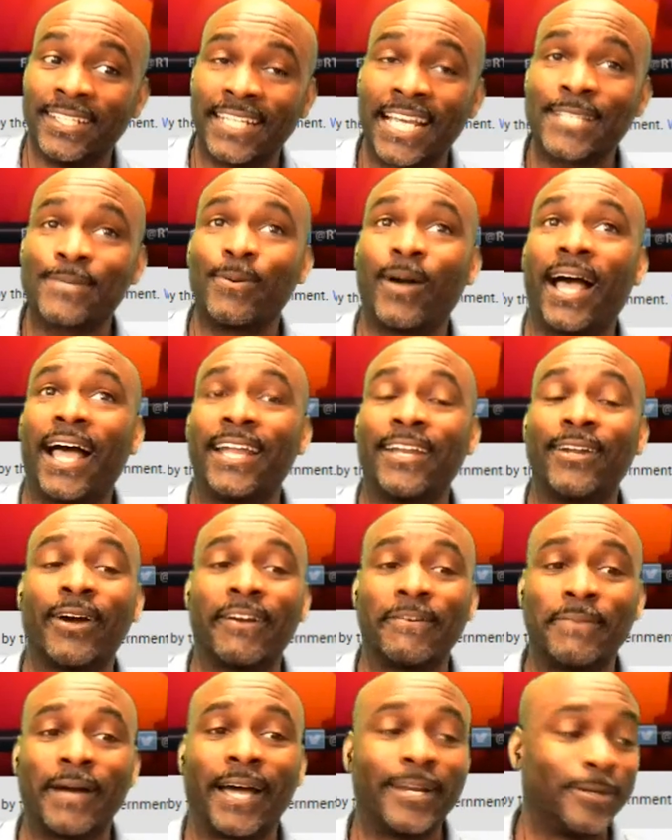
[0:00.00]
That's why I know
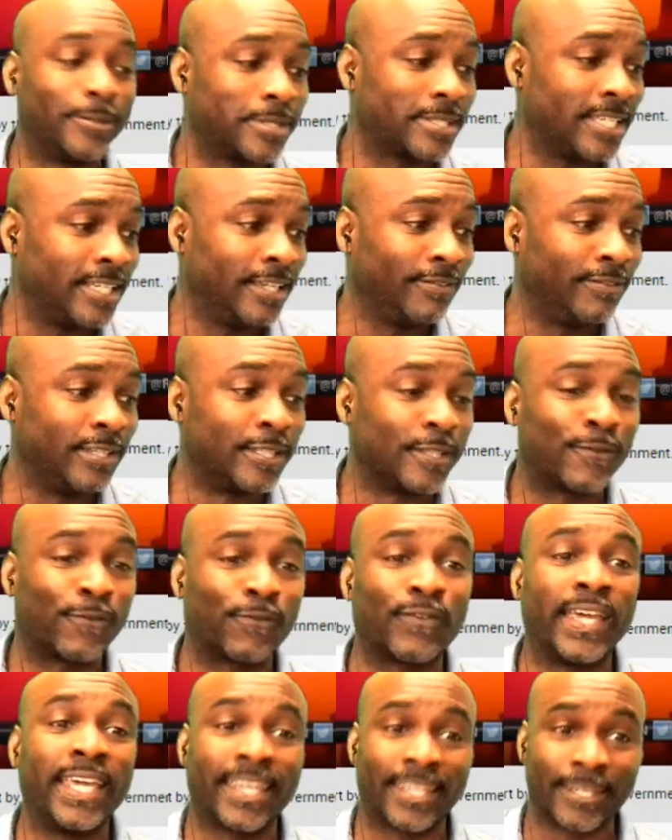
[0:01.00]
everybody on TV is
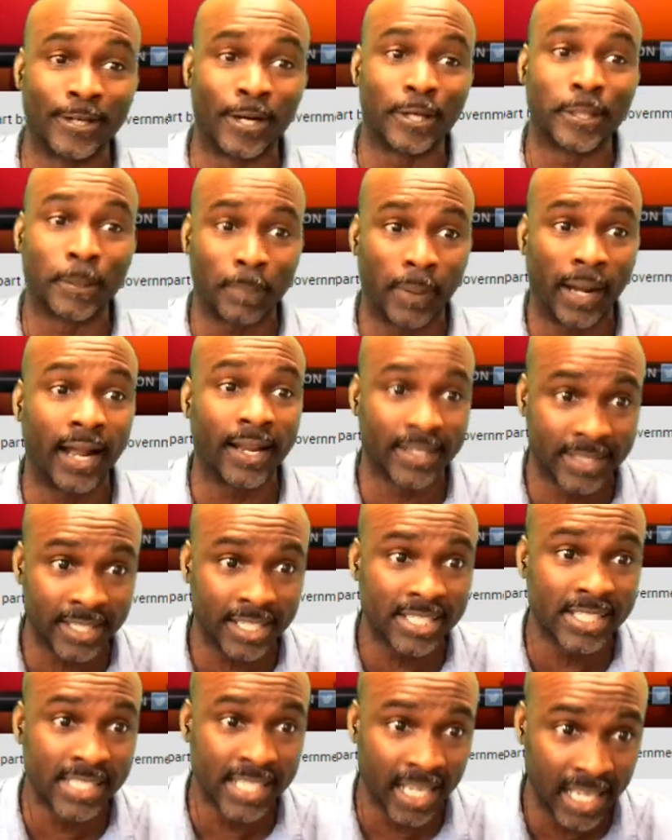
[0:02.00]
fake and all your
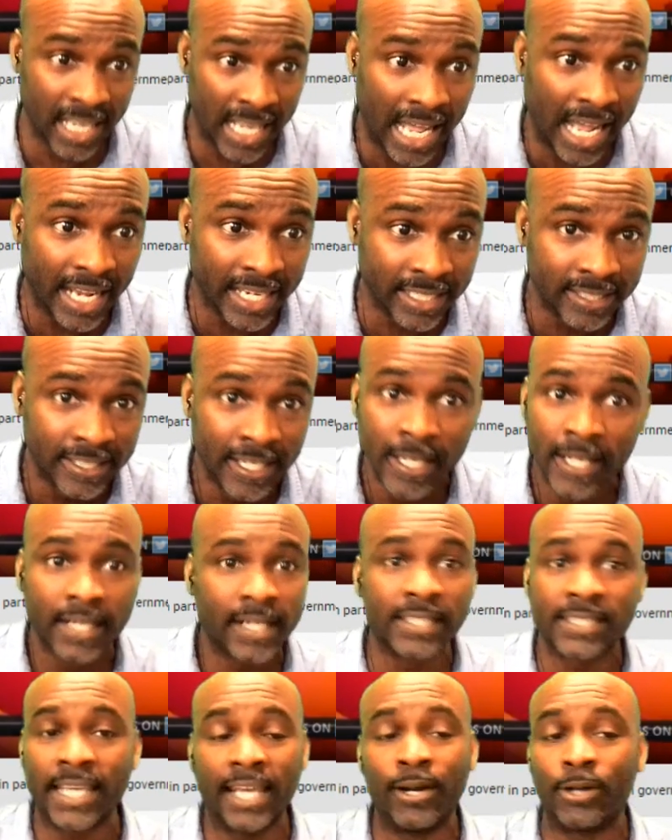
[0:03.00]
politicians are lying,
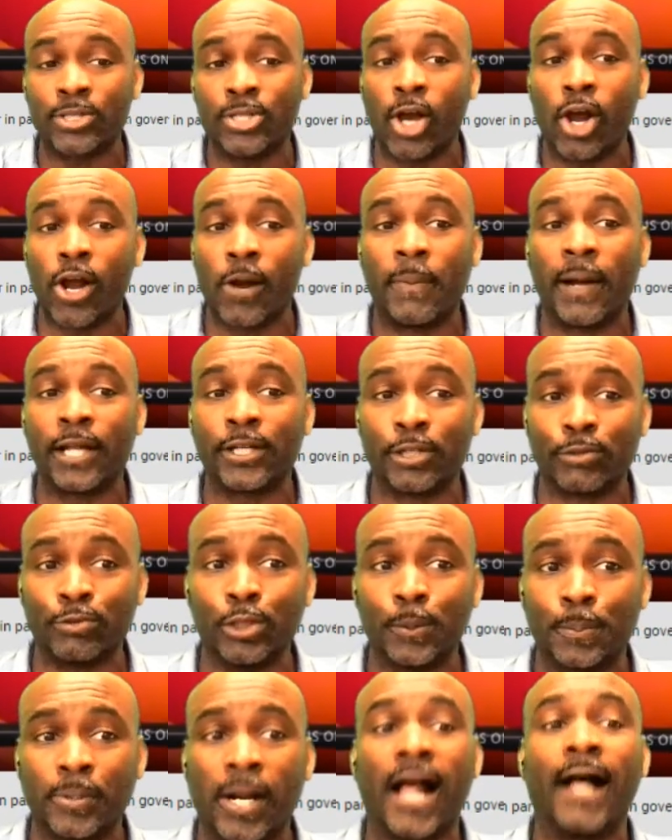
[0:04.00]
because they don't talk about the
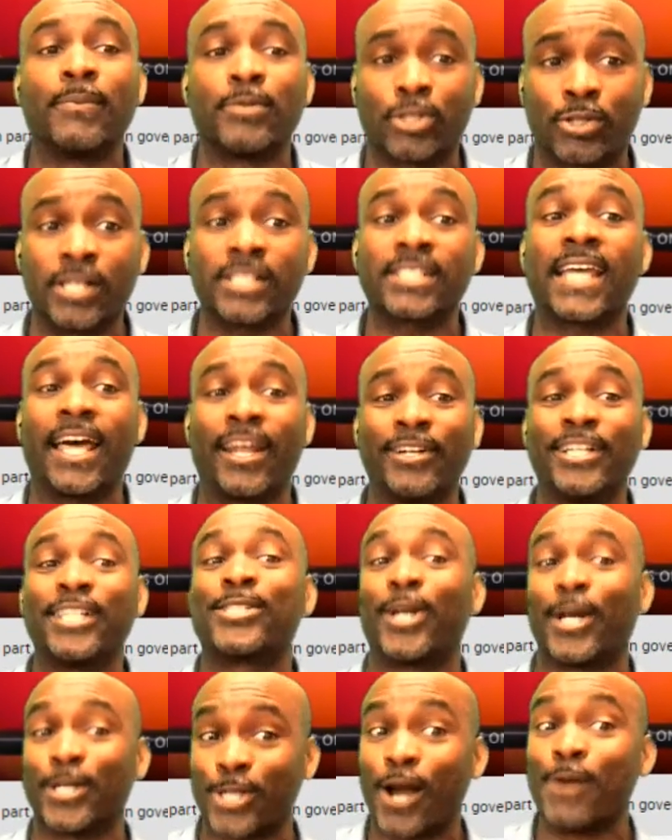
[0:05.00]
root problems. Chris got on and
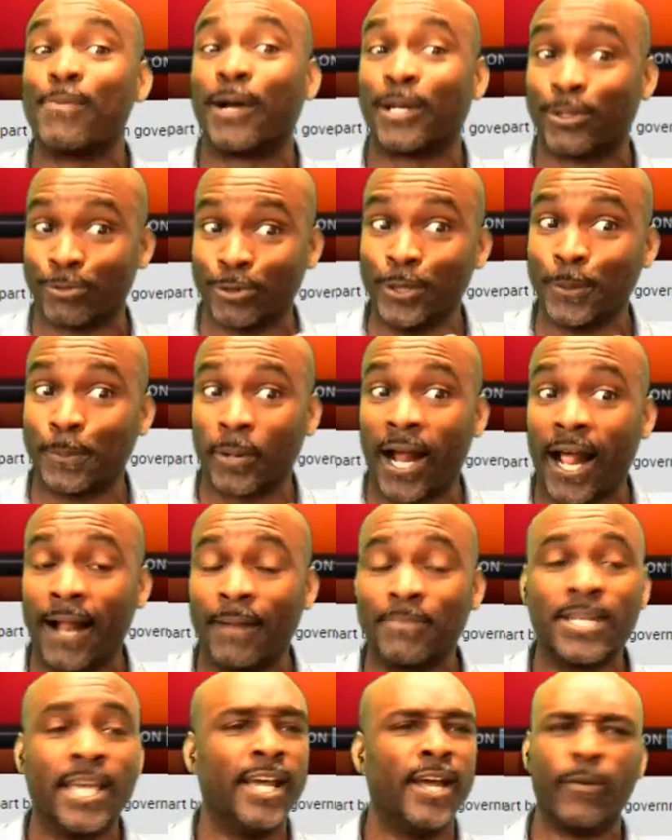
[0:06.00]
started talking about the root
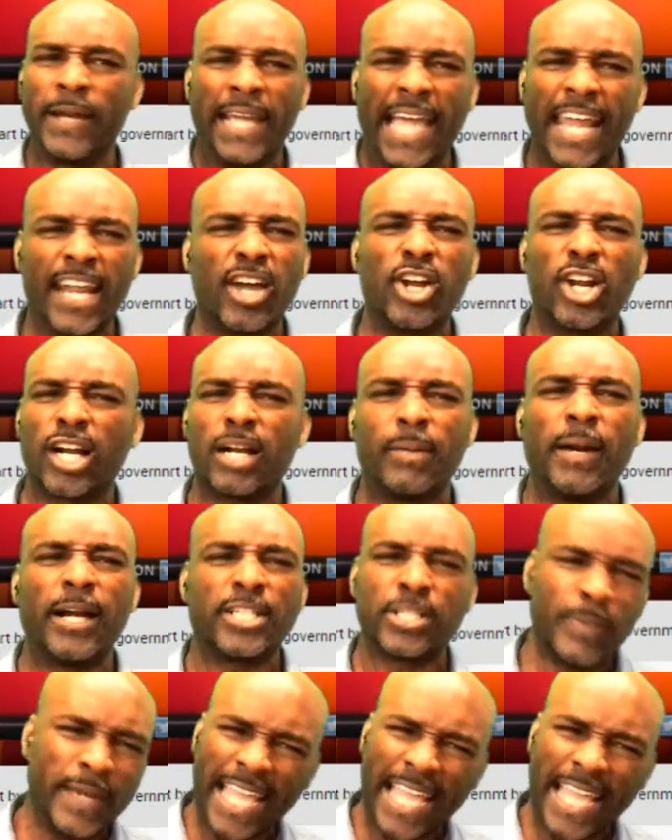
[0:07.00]
problems. We gotta go to commercial.